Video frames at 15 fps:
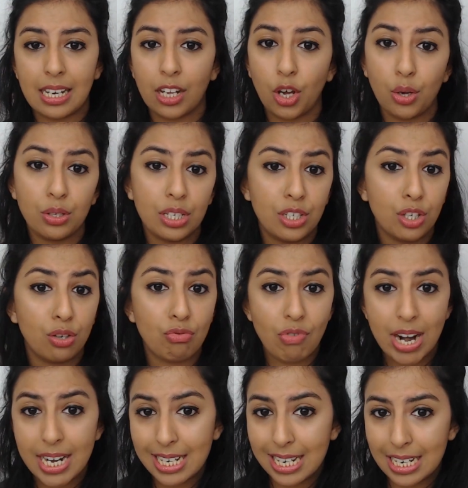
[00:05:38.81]
and it goes into
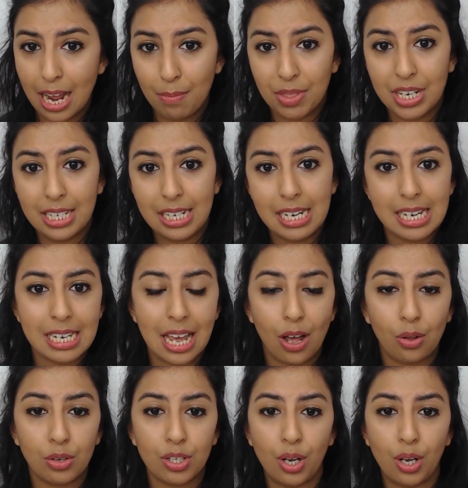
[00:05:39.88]
greater depth and detail.